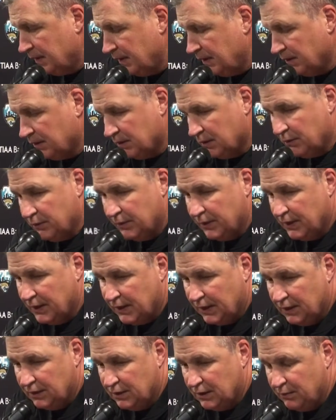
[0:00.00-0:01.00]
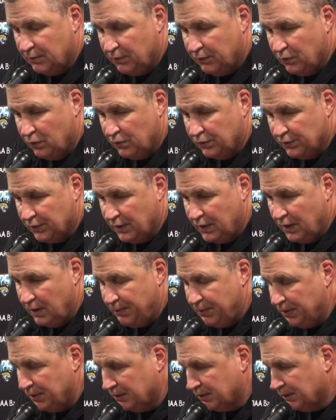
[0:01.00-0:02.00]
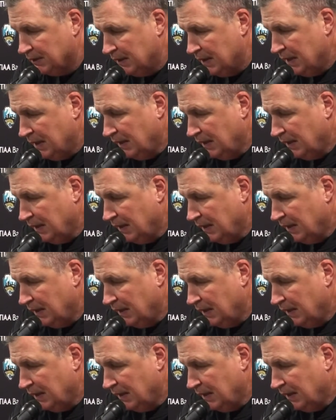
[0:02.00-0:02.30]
He's someone, like I said before, who's going to help us.